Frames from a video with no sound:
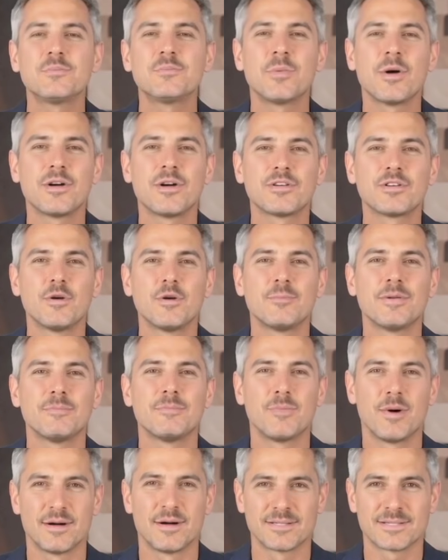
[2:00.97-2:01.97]
the part nobody
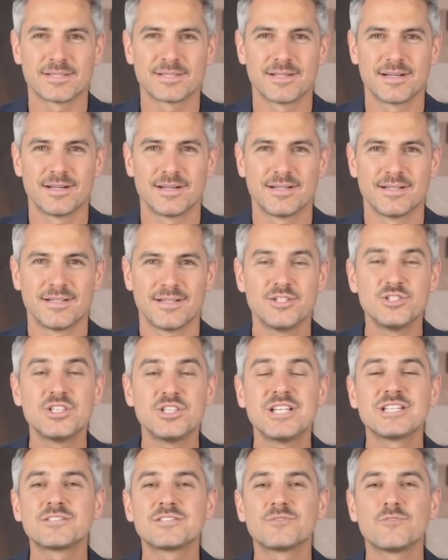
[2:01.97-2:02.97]
pauses on.
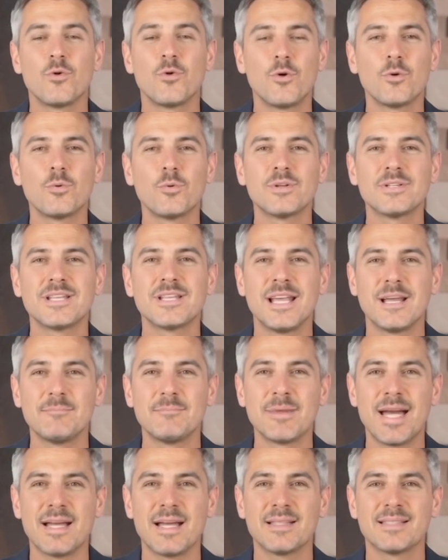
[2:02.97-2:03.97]
Jake's 401k
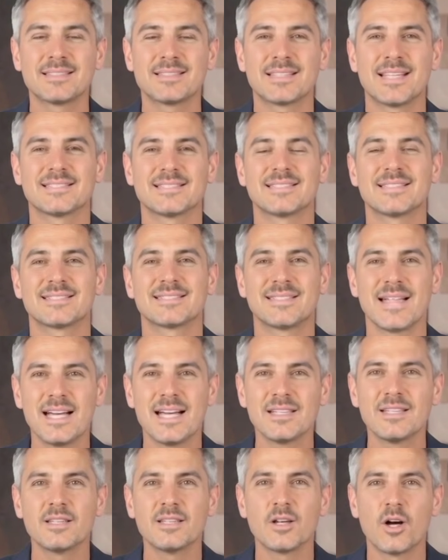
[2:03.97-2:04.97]
balance has a
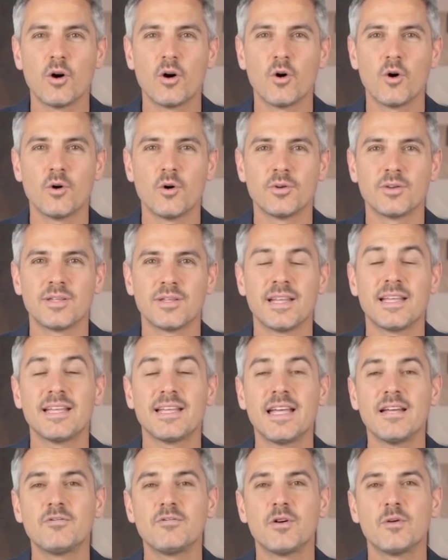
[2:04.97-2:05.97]
silent co-owner that
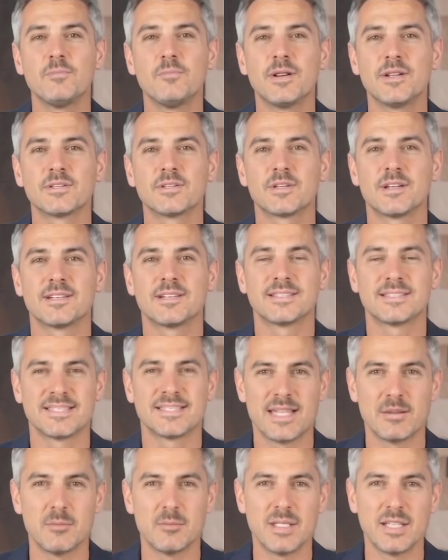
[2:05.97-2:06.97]
never appears on his
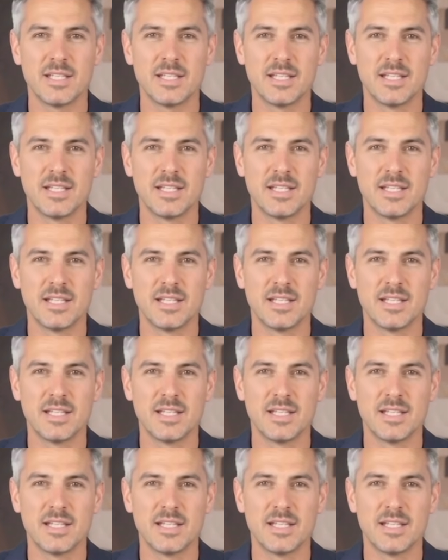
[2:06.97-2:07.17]
statement.